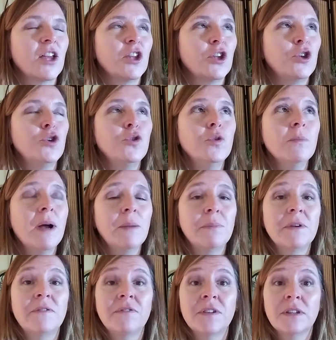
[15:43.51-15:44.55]
you might
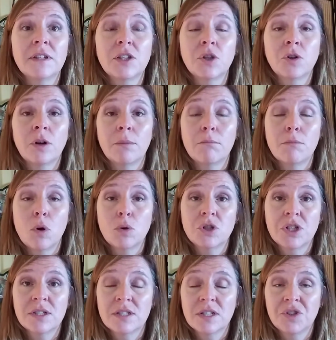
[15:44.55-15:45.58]
be feeling your
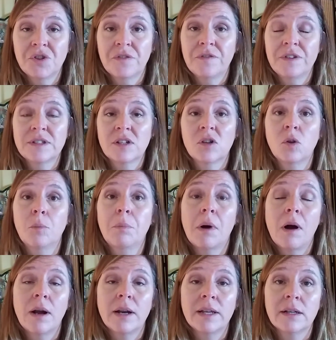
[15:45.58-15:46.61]
emotions and your physical
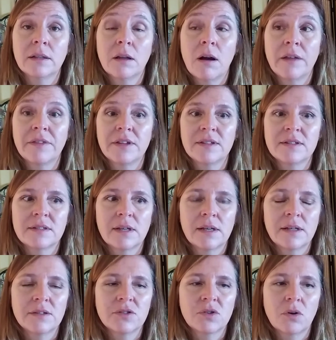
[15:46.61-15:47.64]
body a lot these
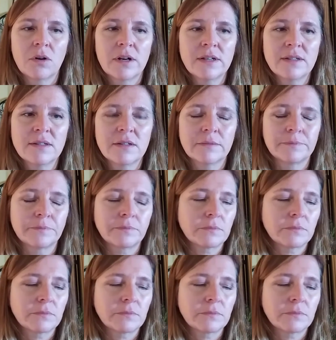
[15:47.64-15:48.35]
days taurus